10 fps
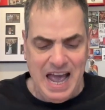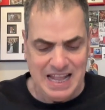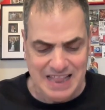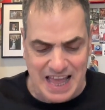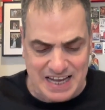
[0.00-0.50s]

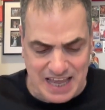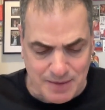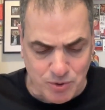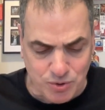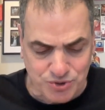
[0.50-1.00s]
And let
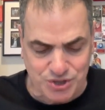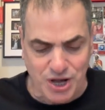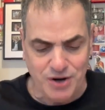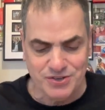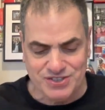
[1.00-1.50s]
him who
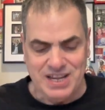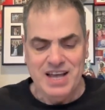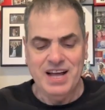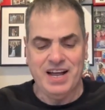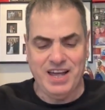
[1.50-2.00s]
thirsts,
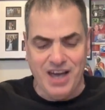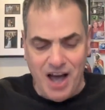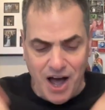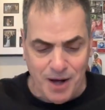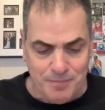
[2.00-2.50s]

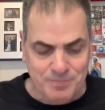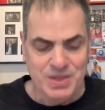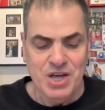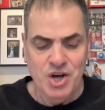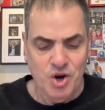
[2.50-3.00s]
come.